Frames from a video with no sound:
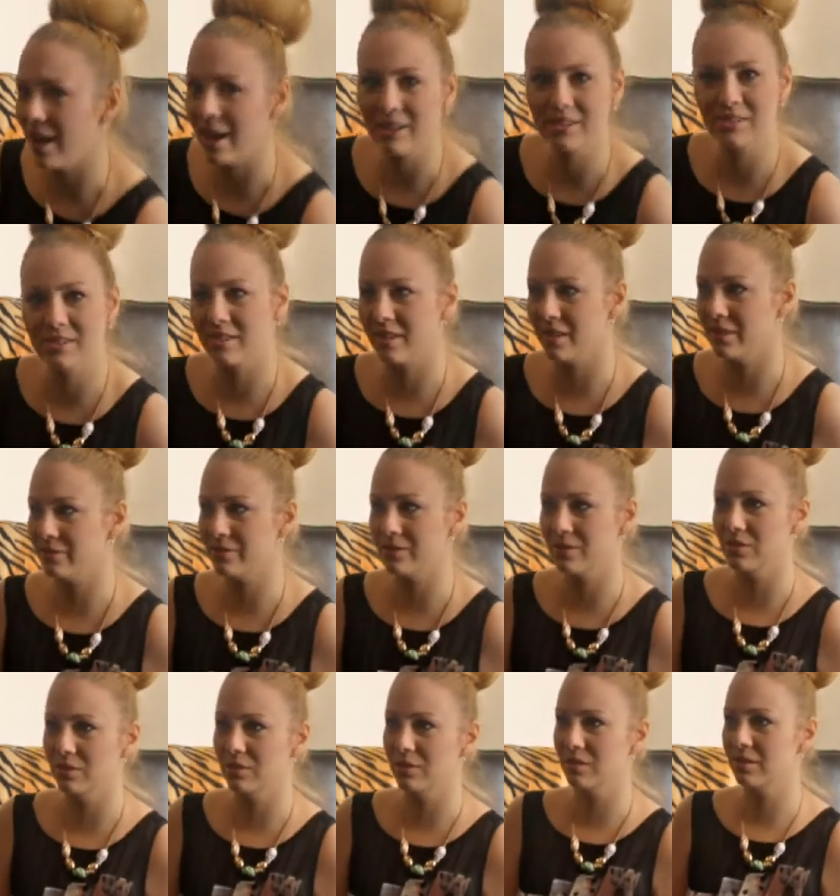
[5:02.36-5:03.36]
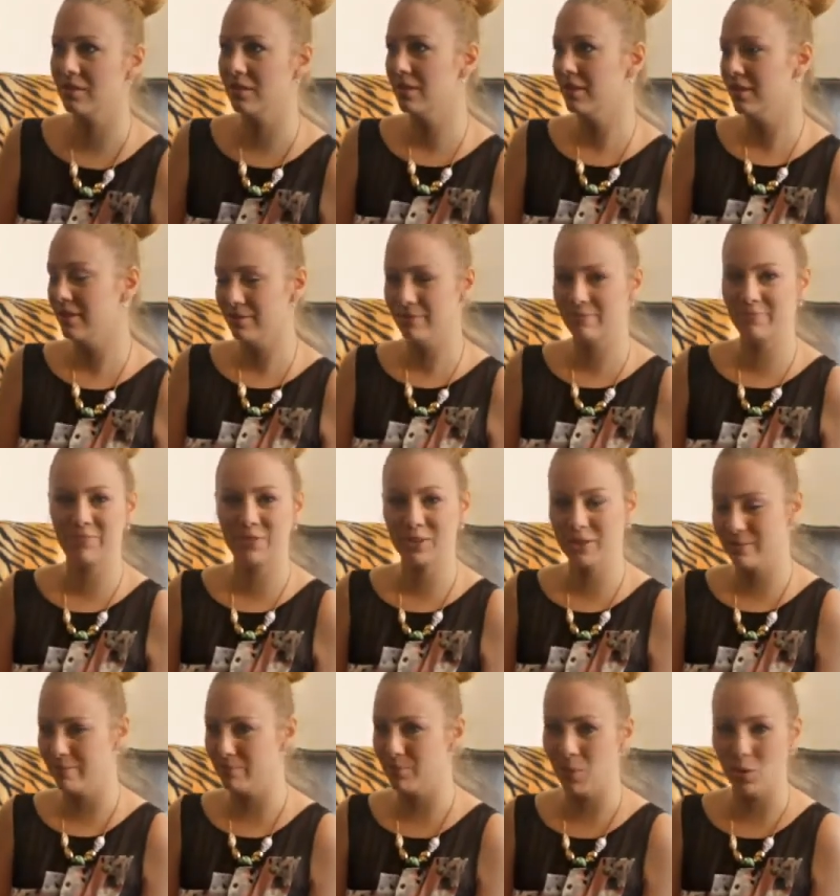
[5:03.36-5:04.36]
accent I have to do?
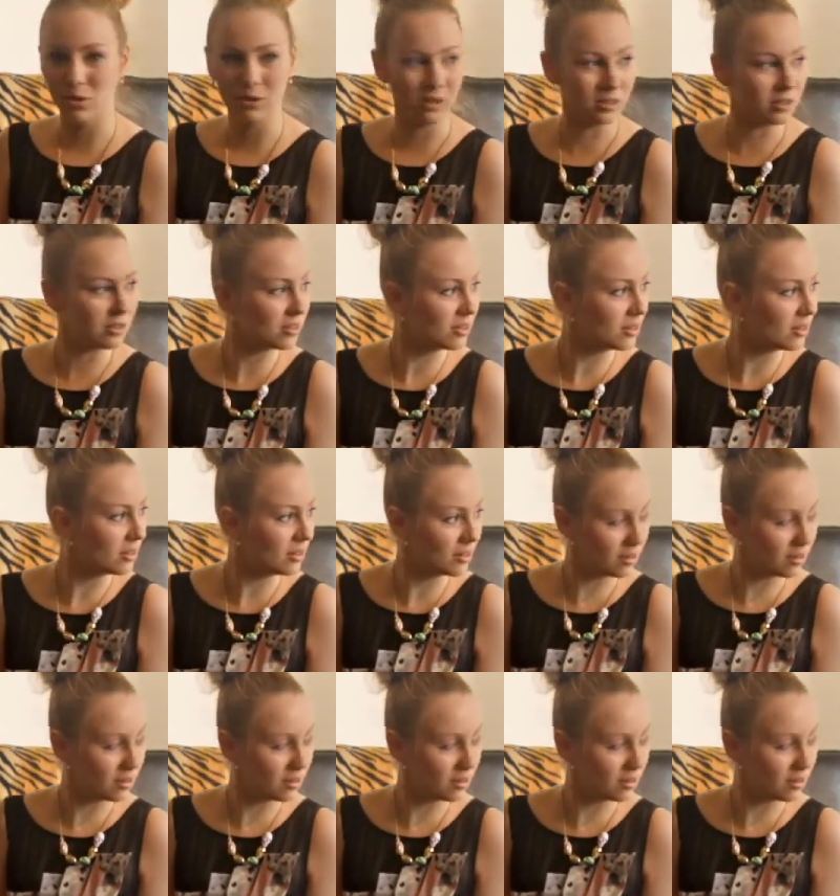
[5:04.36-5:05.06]
Fucking bollocks.